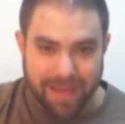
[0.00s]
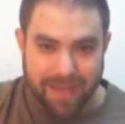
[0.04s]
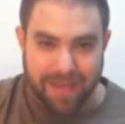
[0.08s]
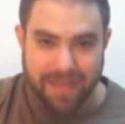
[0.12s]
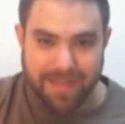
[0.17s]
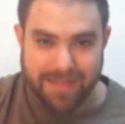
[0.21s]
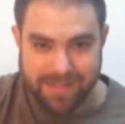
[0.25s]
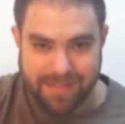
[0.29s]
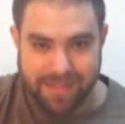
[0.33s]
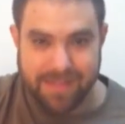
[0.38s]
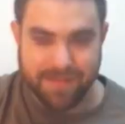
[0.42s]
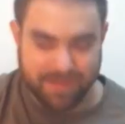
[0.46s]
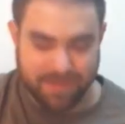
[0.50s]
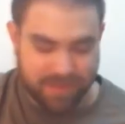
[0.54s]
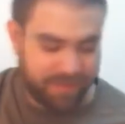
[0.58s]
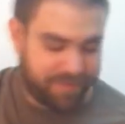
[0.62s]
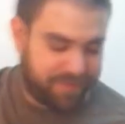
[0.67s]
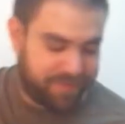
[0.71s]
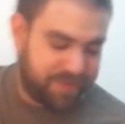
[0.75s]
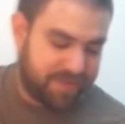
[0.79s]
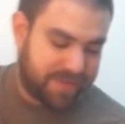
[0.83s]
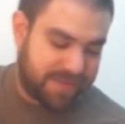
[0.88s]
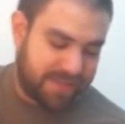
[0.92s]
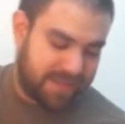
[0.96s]
It's
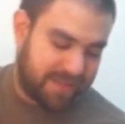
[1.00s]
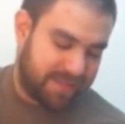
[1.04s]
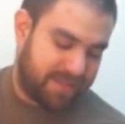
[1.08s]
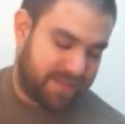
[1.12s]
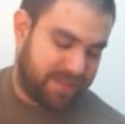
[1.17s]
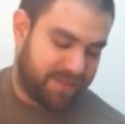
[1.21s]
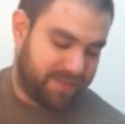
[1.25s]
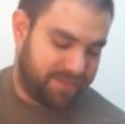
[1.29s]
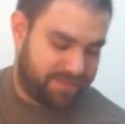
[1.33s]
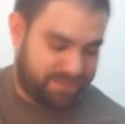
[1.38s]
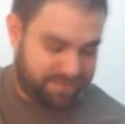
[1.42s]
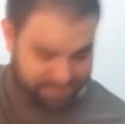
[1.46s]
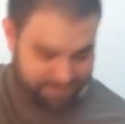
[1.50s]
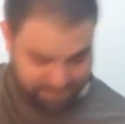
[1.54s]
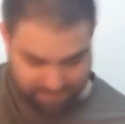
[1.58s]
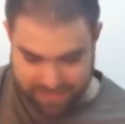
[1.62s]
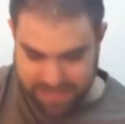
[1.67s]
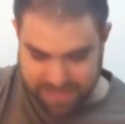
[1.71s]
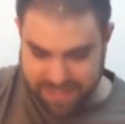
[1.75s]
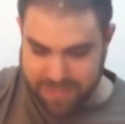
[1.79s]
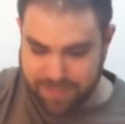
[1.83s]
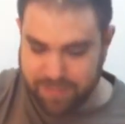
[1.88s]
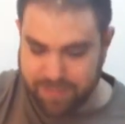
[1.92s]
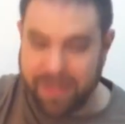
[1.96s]
confusing to
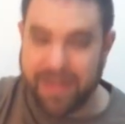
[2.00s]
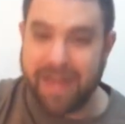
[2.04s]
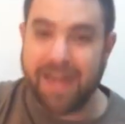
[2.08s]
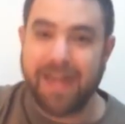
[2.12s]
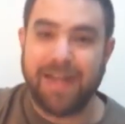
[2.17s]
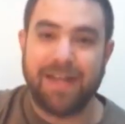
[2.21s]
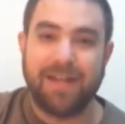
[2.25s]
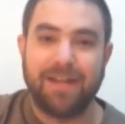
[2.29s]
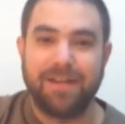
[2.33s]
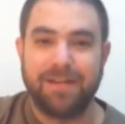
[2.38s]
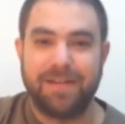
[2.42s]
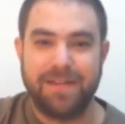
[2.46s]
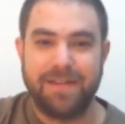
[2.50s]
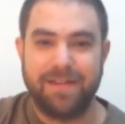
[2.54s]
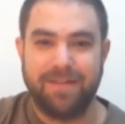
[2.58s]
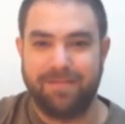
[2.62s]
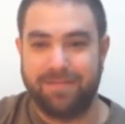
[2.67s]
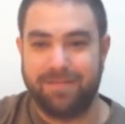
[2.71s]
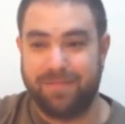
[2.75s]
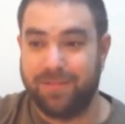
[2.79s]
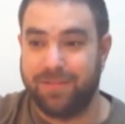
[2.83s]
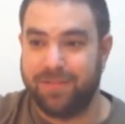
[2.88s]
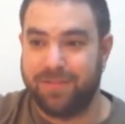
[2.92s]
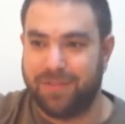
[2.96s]
explain
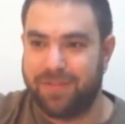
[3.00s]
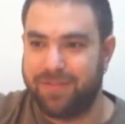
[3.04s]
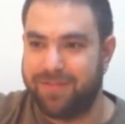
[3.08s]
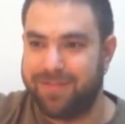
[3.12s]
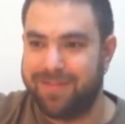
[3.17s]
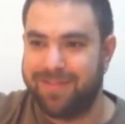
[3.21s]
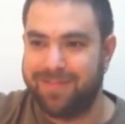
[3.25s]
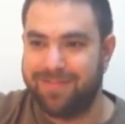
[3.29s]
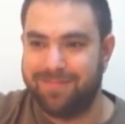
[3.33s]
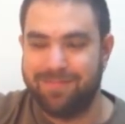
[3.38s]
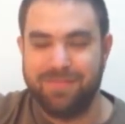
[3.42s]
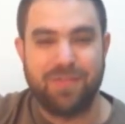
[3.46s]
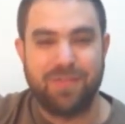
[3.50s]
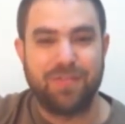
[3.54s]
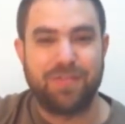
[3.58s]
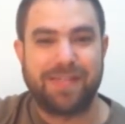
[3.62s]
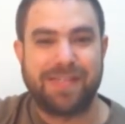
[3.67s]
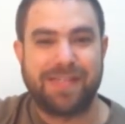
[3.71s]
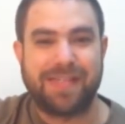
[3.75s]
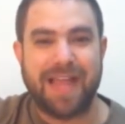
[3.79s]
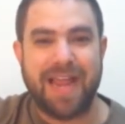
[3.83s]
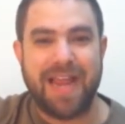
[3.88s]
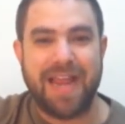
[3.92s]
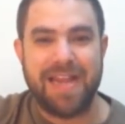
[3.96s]
to to
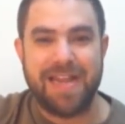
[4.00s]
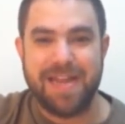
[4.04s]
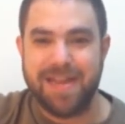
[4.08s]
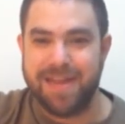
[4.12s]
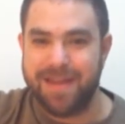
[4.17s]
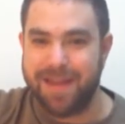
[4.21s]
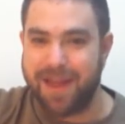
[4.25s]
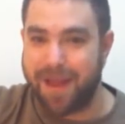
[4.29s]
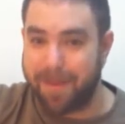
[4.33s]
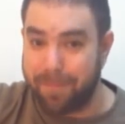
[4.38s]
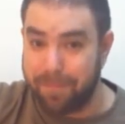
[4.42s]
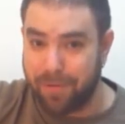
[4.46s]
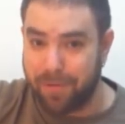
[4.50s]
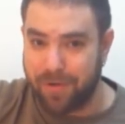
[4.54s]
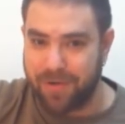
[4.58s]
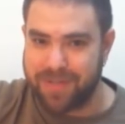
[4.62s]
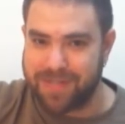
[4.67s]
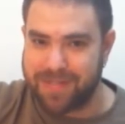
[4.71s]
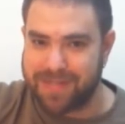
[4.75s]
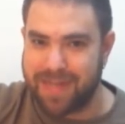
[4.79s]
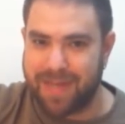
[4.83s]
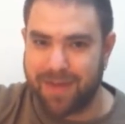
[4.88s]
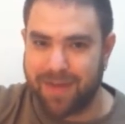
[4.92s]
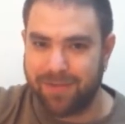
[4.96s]
say
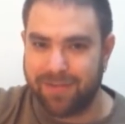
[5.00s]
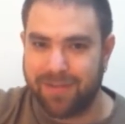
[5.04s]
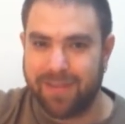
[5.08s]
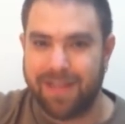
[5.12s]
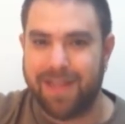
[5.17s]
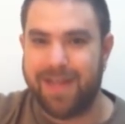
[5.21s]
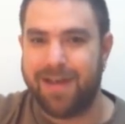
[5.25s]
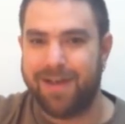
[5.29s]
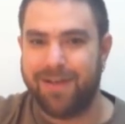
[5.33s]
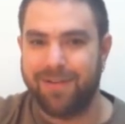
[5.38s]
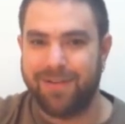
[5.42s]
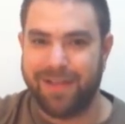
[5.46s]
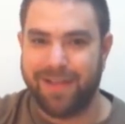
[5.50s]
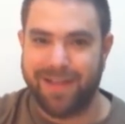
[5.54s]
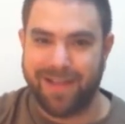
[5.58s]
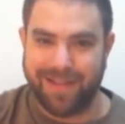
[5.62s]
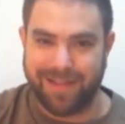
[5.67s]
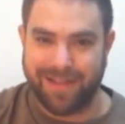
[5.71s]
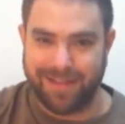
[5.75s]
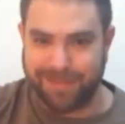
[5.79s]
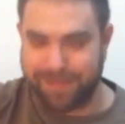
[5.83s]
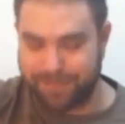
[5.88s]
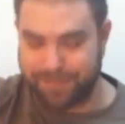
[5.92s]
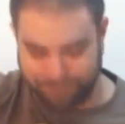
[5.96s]
numbers out loud
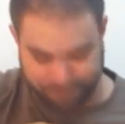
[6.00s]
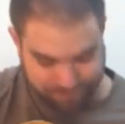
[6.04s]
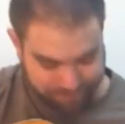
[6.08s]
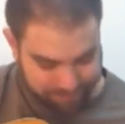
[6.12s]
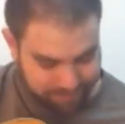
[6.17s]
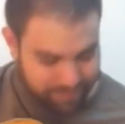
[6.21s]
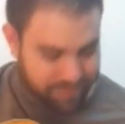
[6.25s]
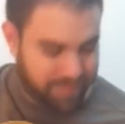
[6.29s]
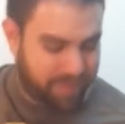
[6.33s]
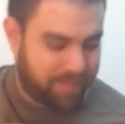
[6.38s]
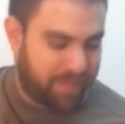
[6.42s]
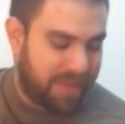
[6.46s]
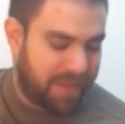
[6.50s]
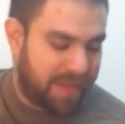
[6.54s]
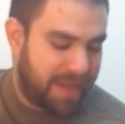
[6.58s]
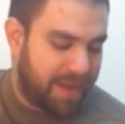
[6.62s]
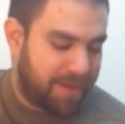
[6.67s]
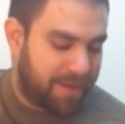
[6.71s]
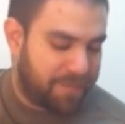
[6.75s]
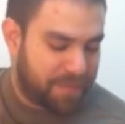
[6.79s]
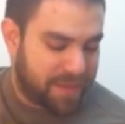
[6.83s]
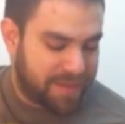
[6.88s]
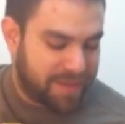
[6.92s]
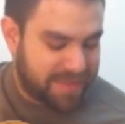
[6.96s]
and
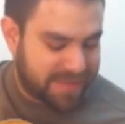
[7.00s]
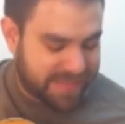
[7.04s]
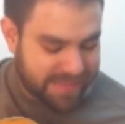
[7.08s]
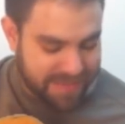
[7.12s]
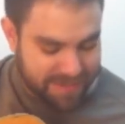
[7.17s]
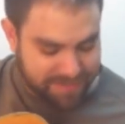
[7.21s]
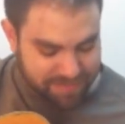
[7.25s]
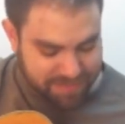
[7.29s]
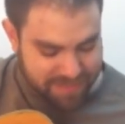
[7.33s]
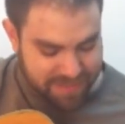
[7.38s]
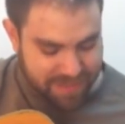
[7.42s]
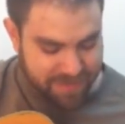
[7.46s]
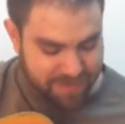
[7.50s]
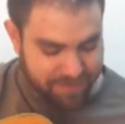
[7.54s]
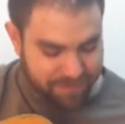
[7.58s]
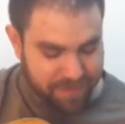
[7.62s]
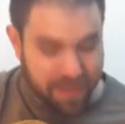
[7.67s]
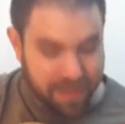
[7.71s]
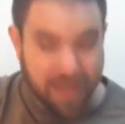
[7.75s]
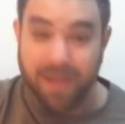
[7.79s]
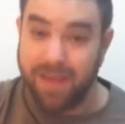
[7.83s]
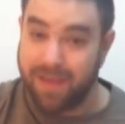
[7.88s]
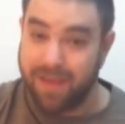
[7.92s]
play at the same time.